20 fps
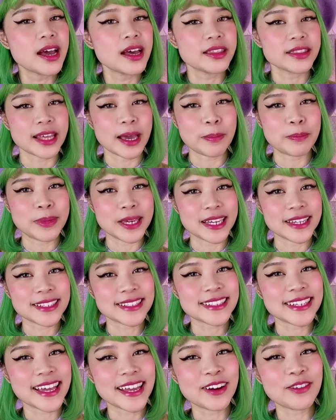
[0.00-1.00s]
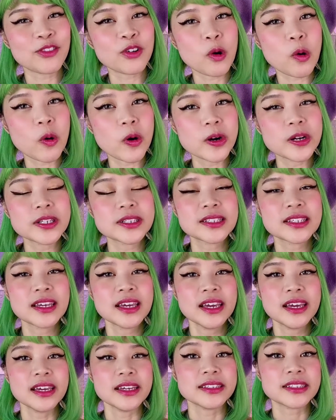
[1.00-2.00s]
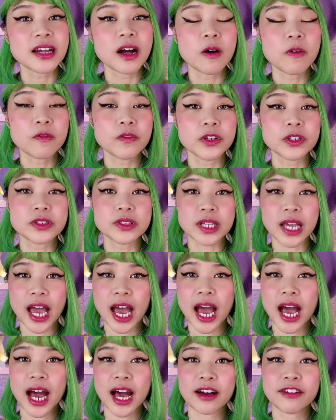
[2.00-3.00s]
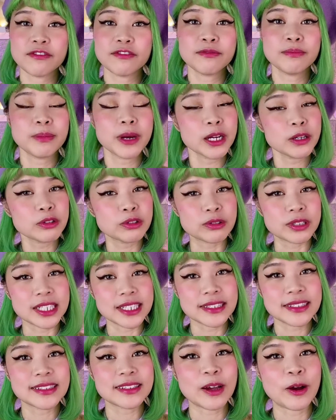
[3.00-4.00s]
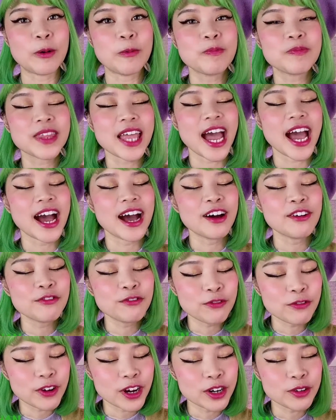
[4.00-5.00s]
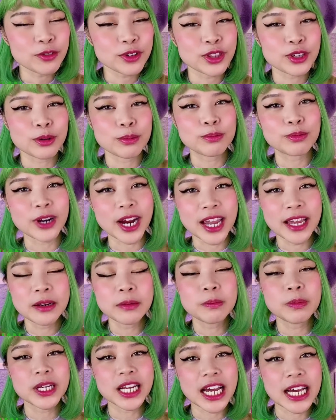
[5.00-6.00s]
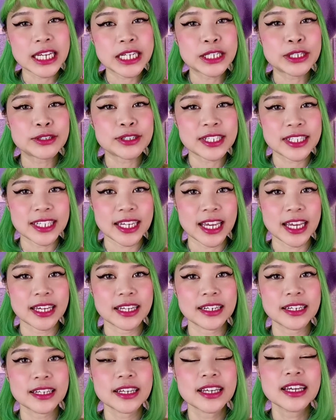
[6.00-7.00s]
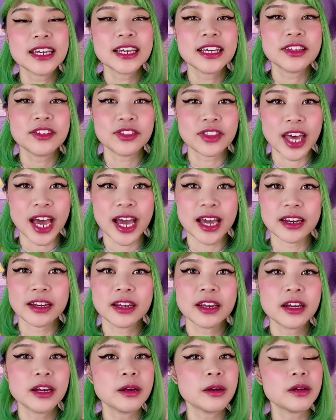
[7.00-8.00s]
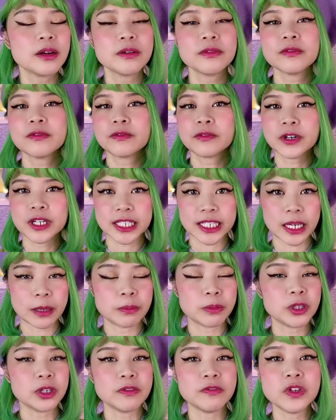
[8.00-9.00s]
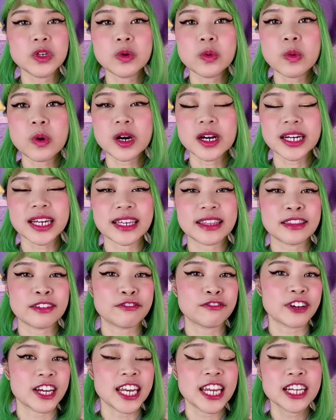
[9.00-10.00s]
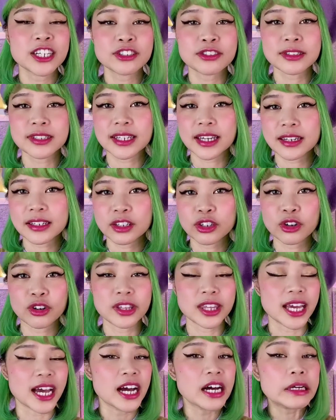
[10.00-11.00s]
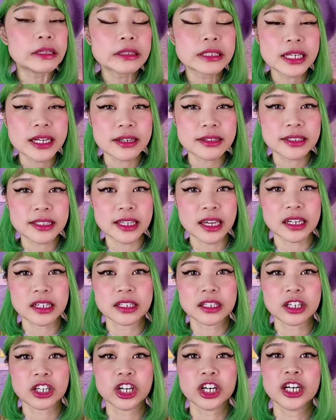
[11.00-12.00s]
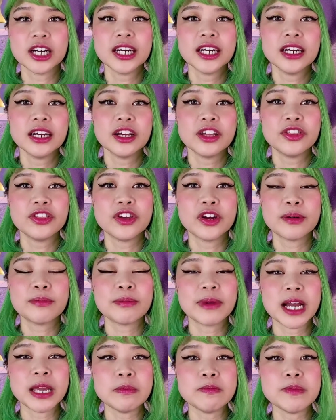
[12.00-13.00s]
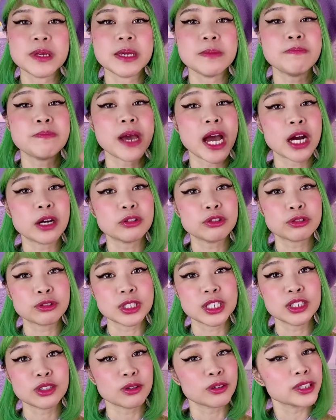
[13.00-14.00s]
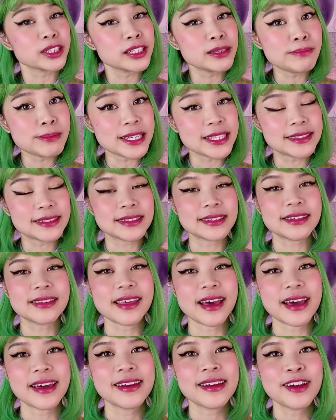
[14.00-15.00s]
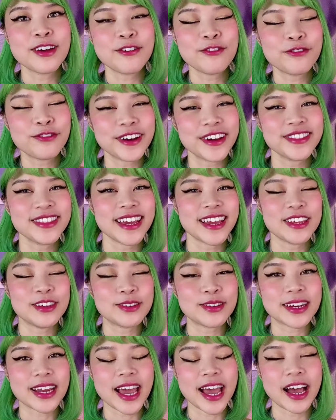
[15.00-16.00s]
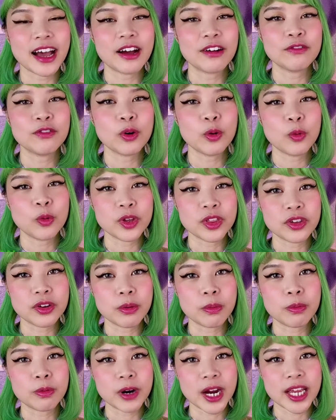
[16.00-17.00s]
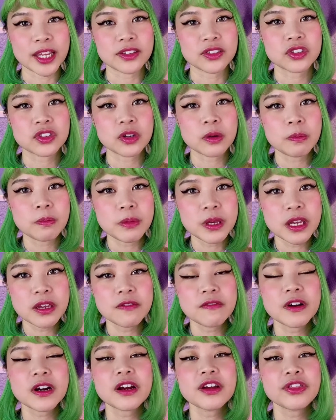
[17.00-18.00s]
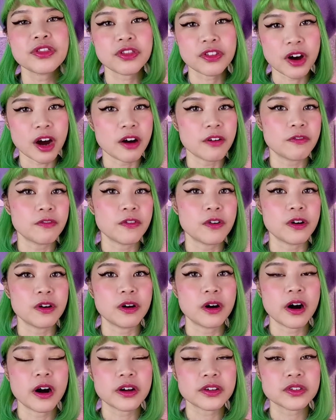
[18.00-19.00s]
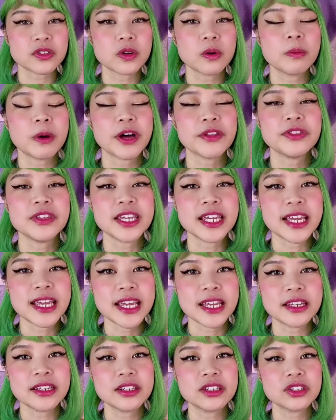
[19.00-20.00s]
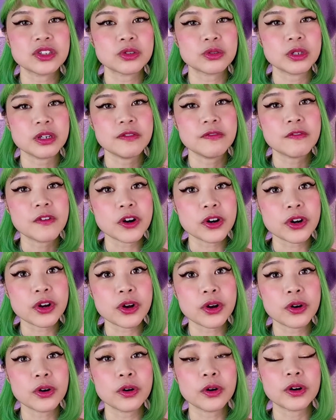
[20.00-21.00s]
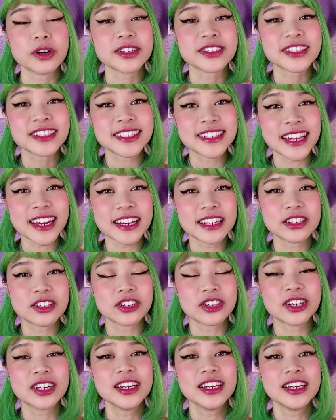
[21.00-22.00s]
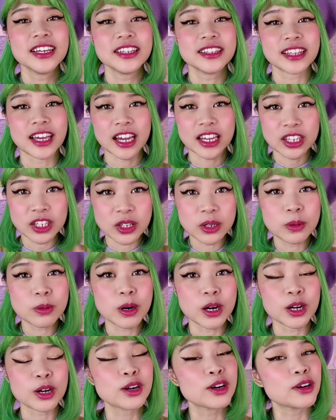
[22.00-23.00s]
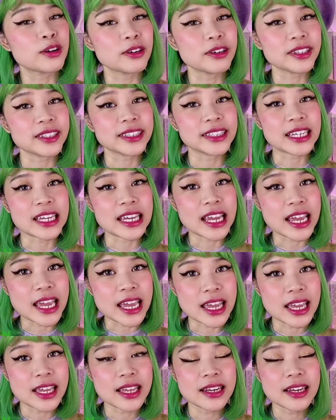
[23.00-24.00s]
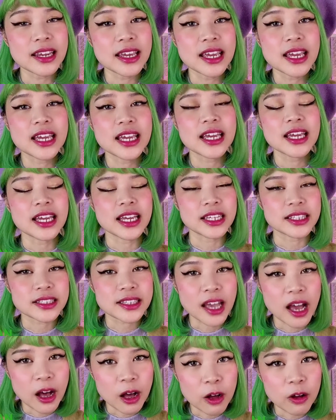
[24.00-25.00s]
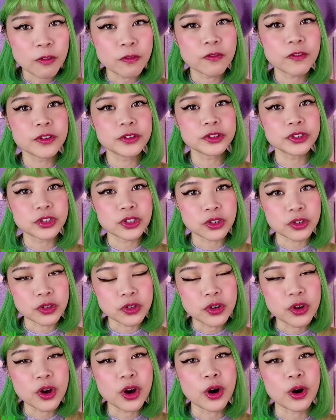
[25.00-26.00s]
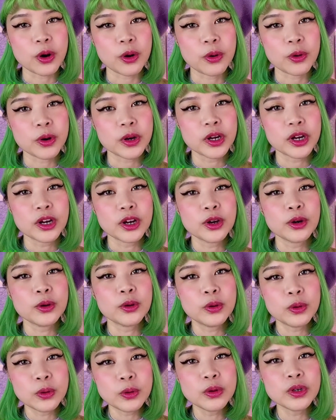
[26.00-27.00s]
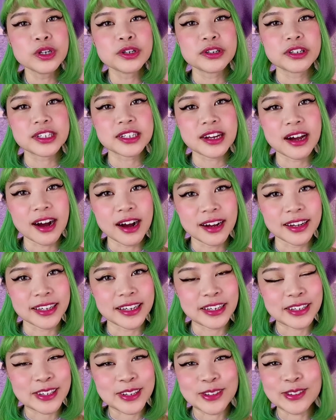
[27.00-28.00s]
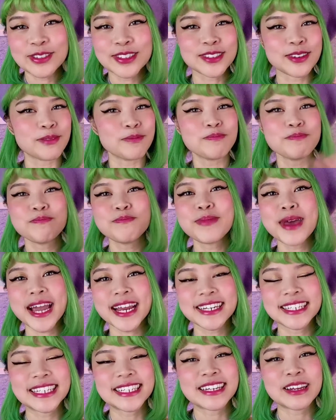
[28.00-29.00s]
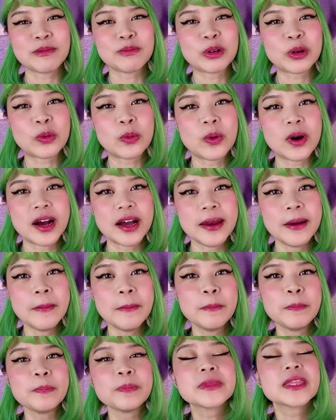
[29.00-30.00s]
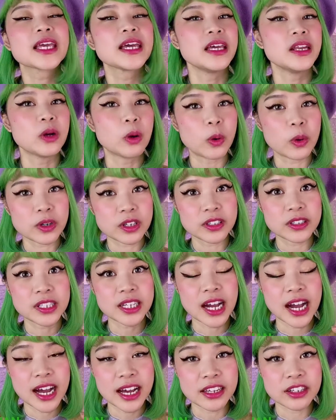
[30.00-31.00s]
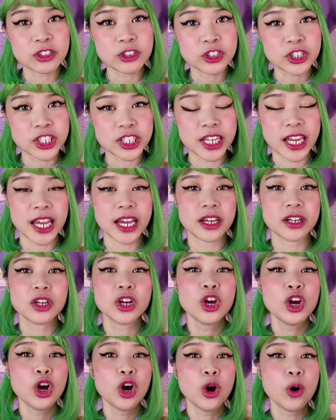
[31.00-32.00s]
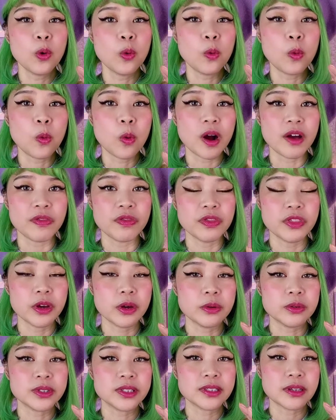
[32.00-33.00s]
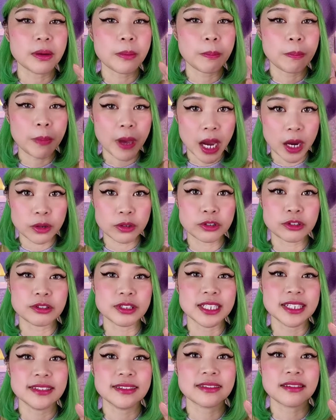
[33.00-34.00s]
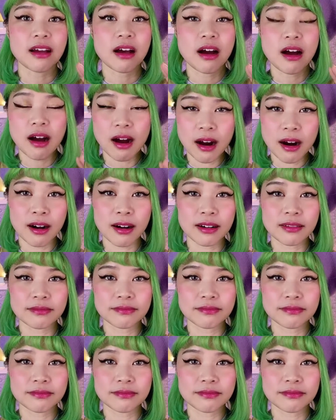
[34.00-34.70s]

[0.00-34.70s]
That being said, of course, it's helpful to have boundaries. So have fun with your brand, but understand that, for example, if you work in the financial sector or the healthcare sector, there might be boundaries or limits to that fun that you can have with your brand. So be very thoughtful also about the industry vertical or sector that you are currently in. It's helpful to know who you're talking to. So back to number one, in order to understand what those boundaries are.